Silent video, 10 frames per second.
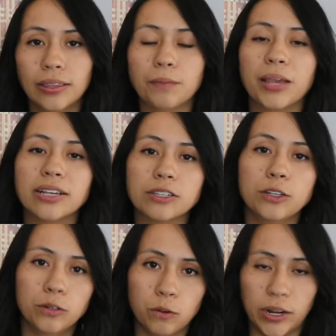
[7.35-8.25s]
Let me ask
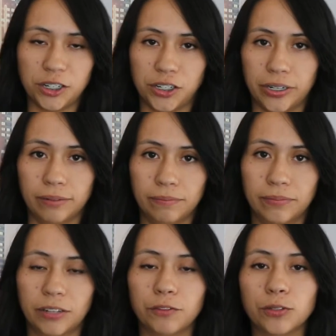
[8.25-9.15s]
you a question.
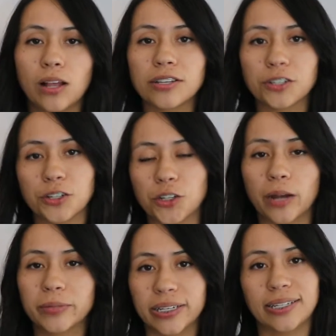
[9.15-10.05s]
If you lost your
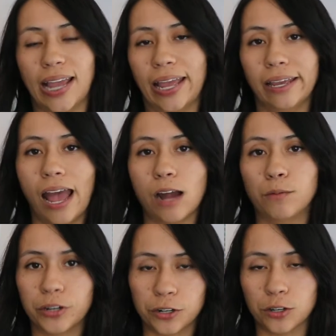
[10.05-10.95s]
job today, how
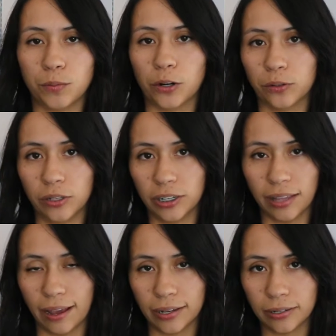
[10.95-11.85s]
would your tomorrow look
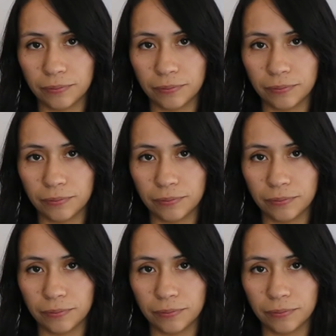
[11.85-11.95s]
like?